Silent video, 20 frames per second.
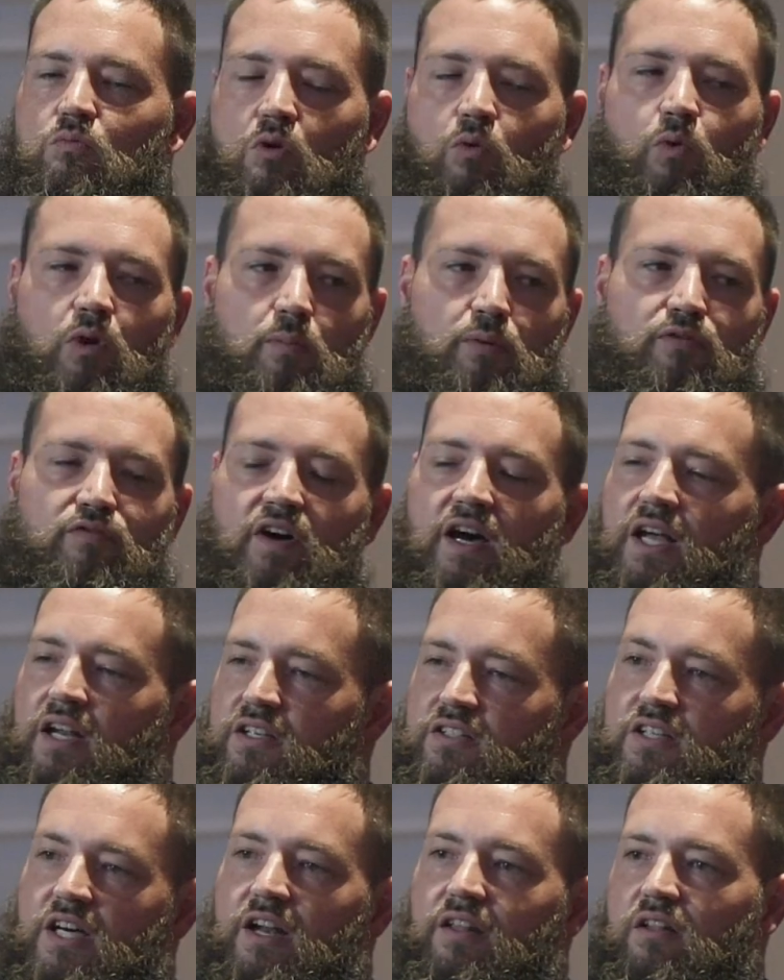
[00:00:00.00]
what we provide
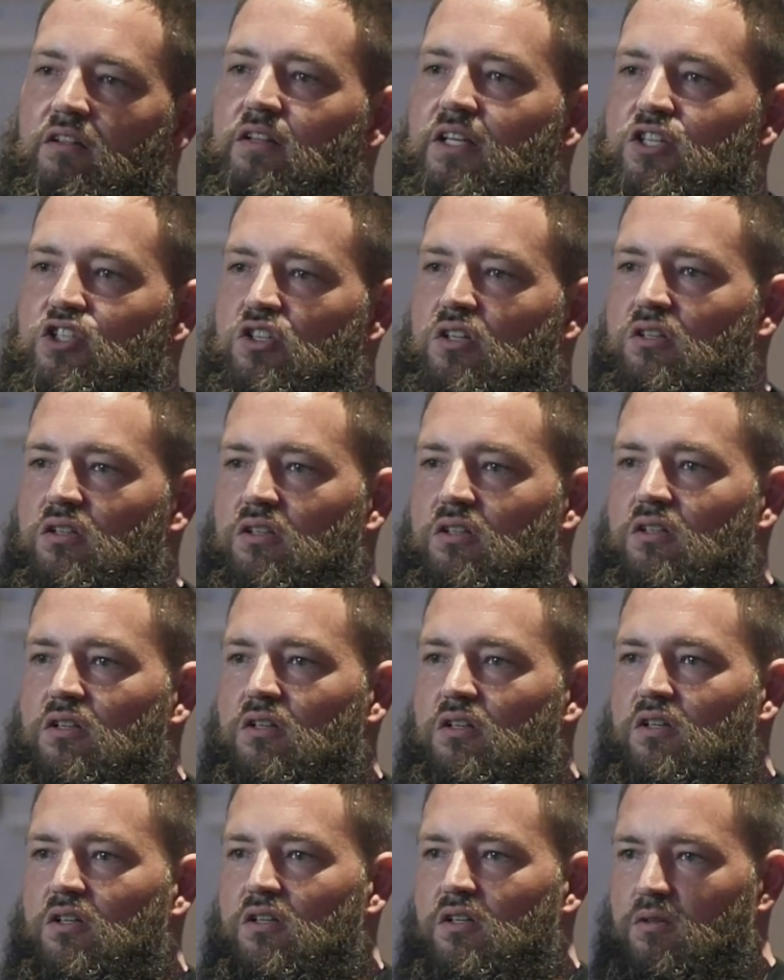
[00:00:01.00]
inside of the
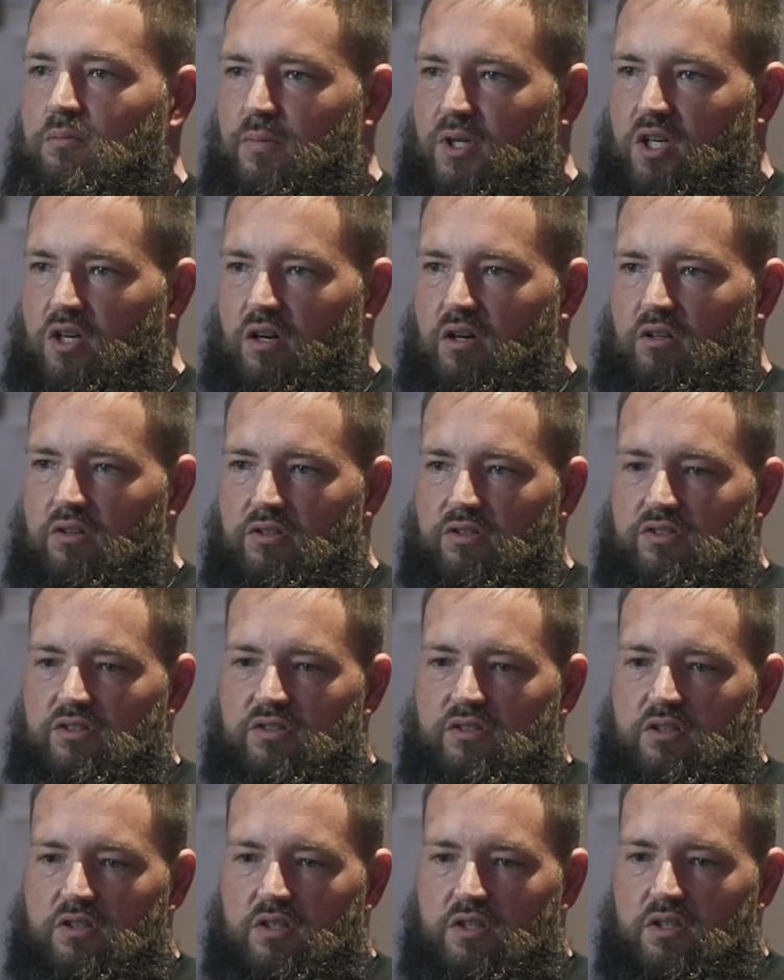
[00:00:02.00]
Legion,
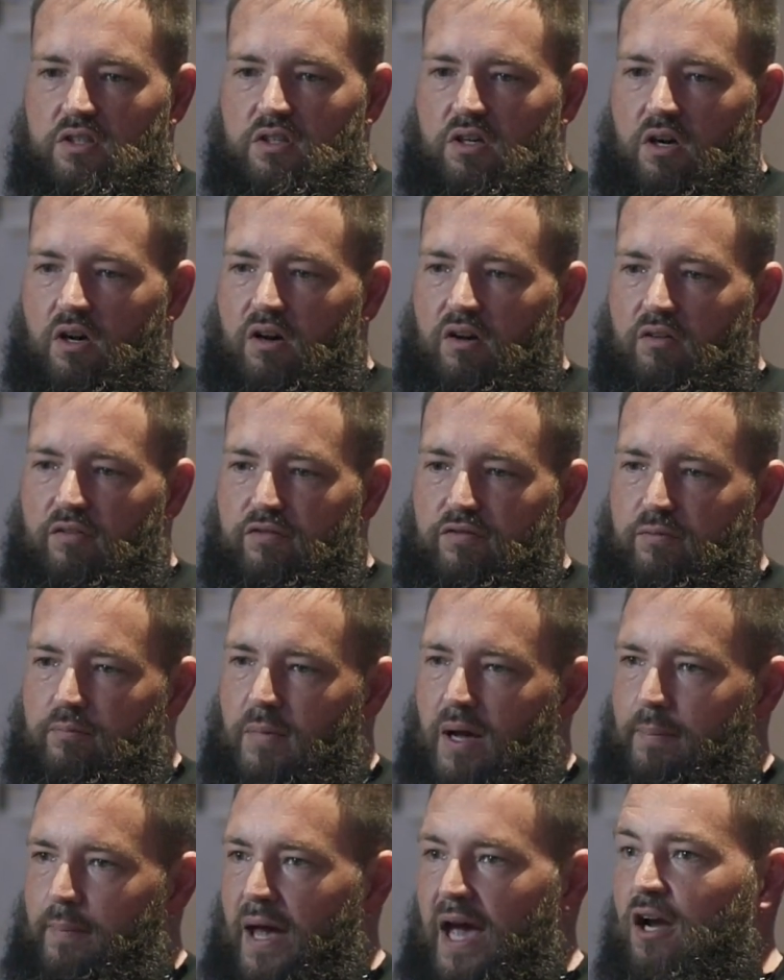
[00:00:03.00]
because of
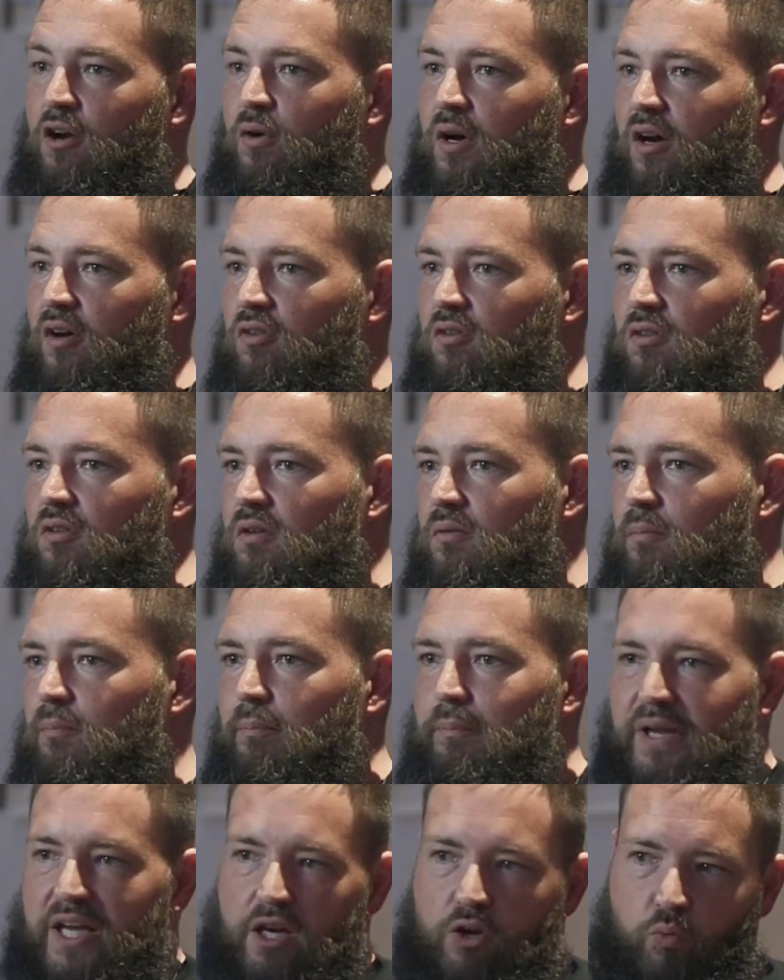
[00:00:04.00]
my background,
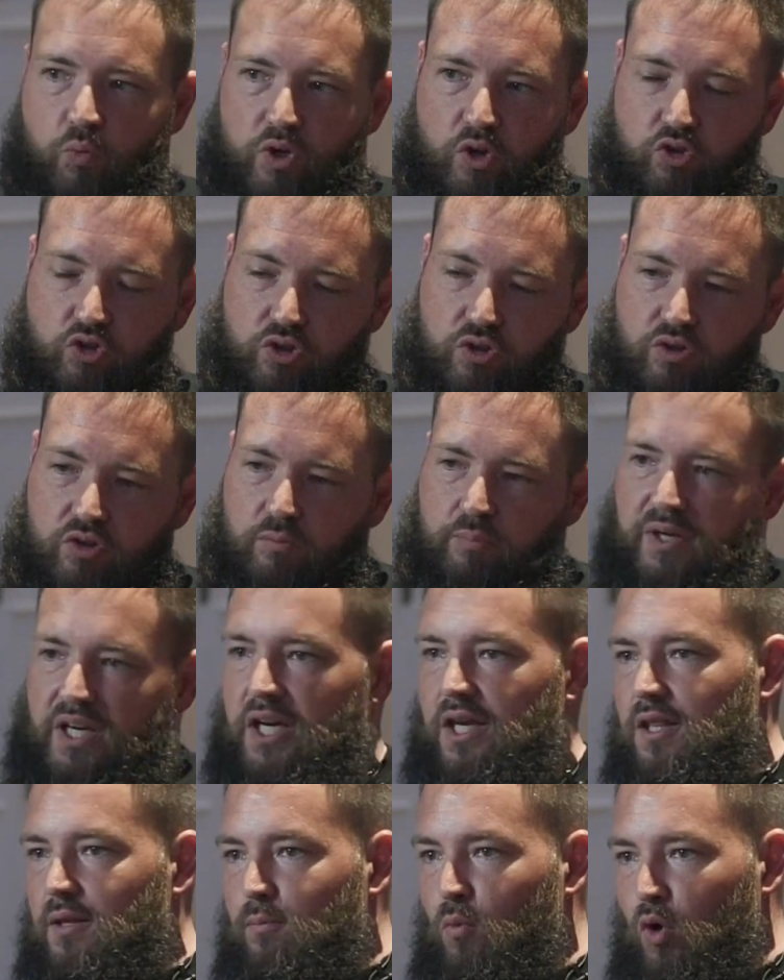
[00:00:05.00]
being a realtor,
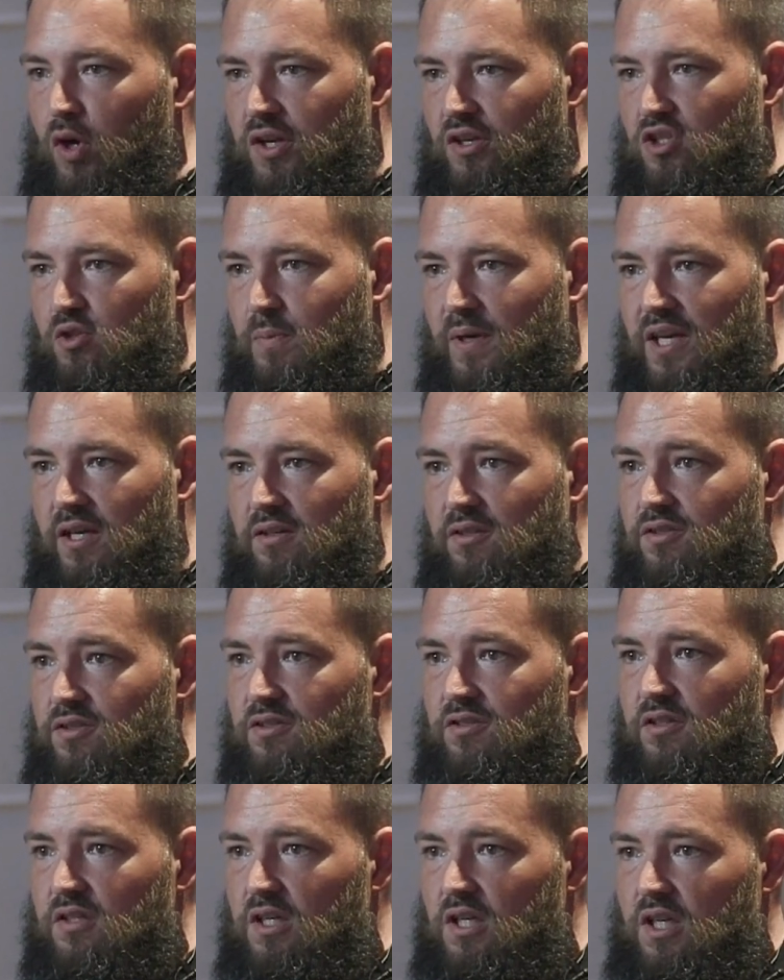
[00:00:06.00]
being in the mortgage
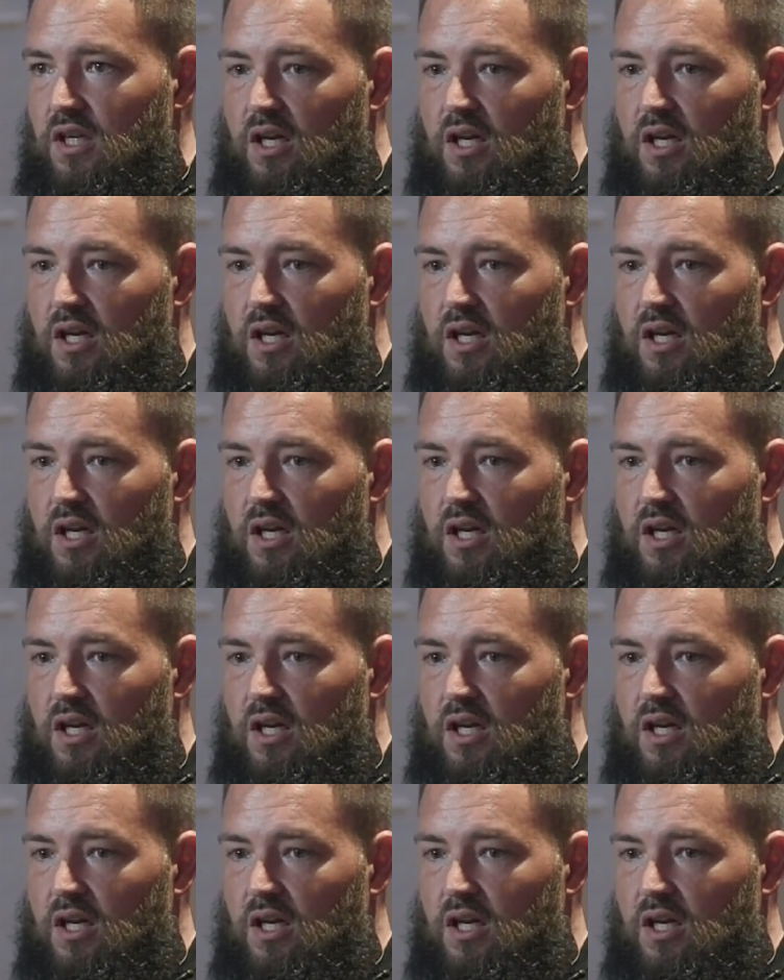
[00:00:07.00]
space,